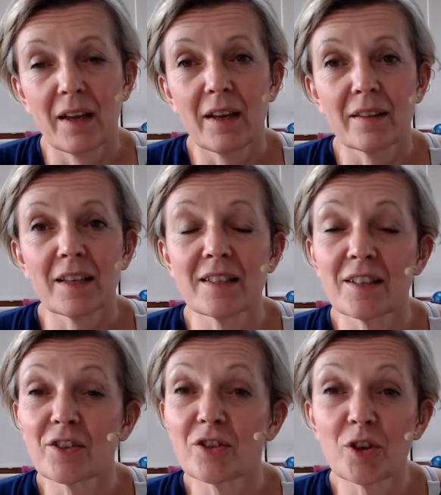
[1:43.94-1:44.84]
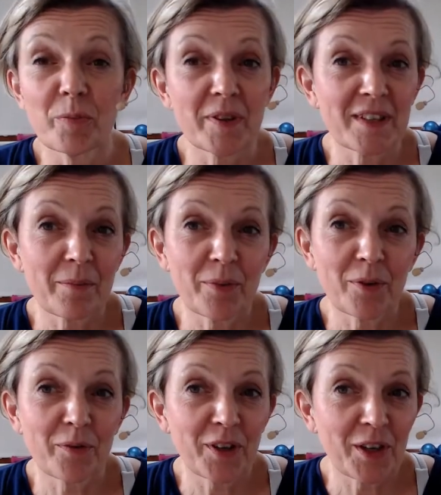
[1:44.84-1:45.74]
This is super simple
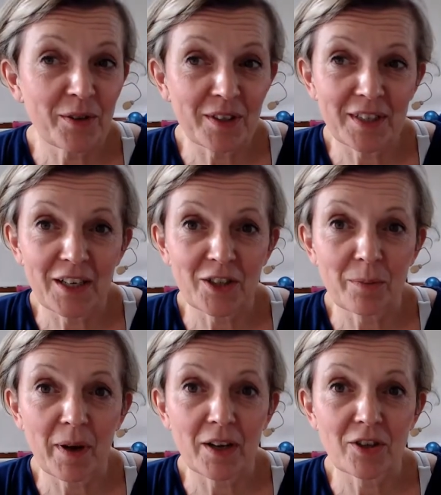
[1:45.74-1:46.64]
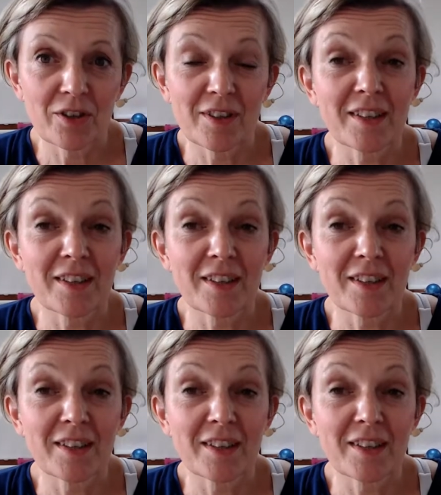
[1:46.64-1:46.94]
for you to teach to patients